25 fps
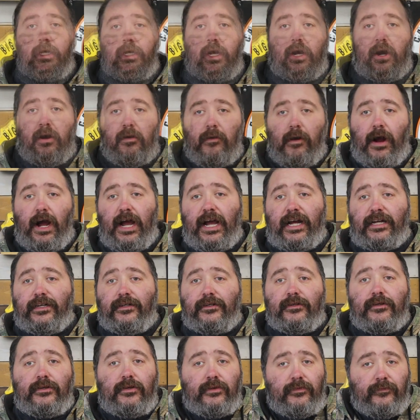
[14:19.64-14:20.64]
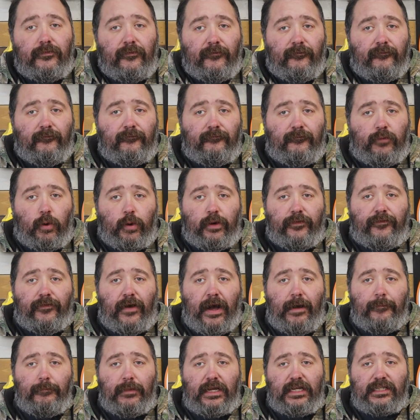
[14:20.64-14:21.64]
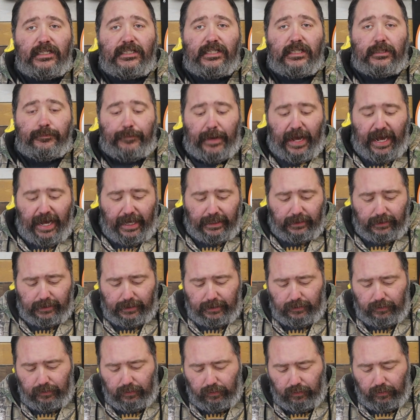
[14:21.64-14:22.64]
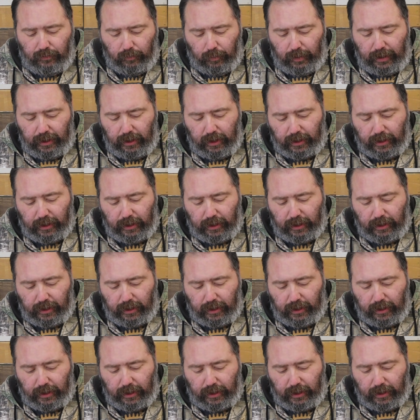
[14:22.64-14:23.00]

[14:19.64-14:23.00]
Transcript: All right, 45 minutes has passed. We're